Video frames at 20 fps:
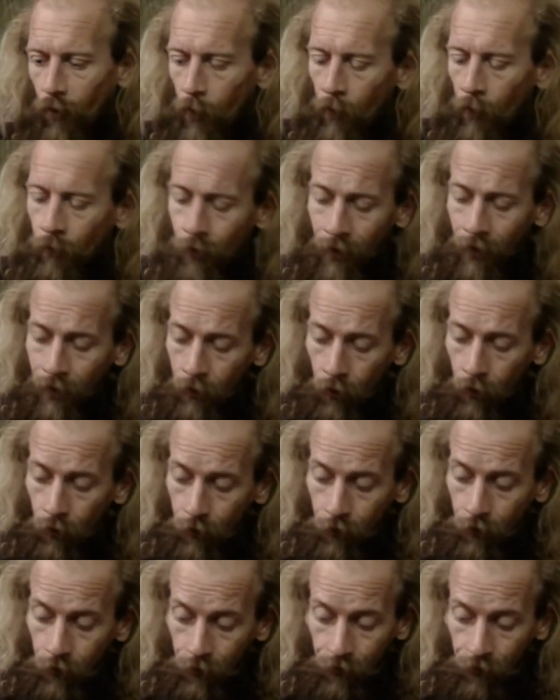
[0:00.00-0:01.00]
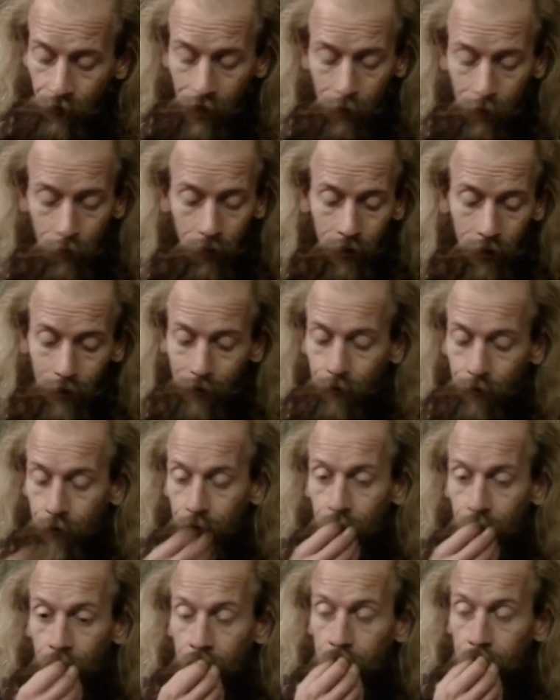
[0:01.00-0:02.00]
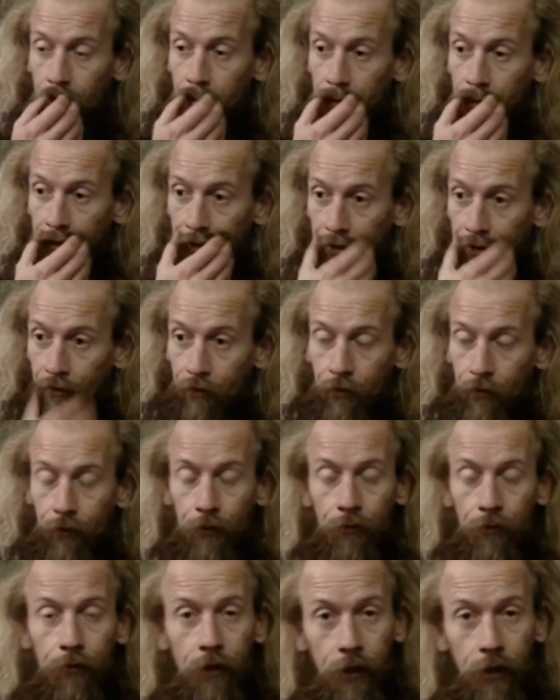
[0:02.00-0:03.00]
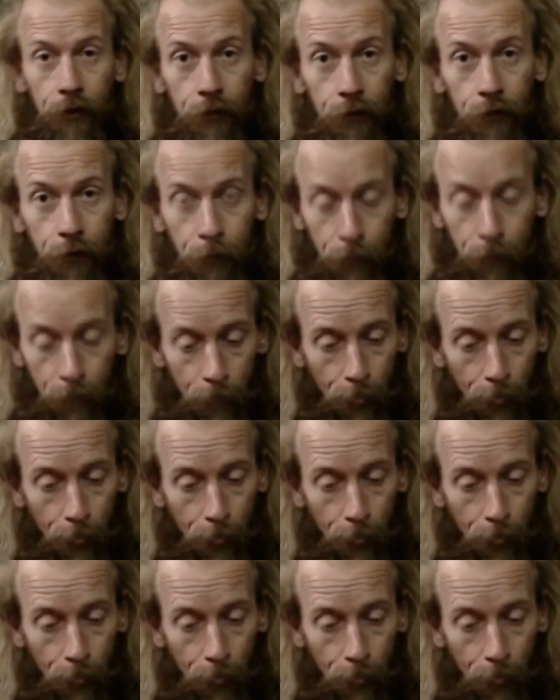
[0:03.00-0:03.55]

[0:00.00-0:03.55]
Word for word: so I had lots of family and stuff coming over and friends and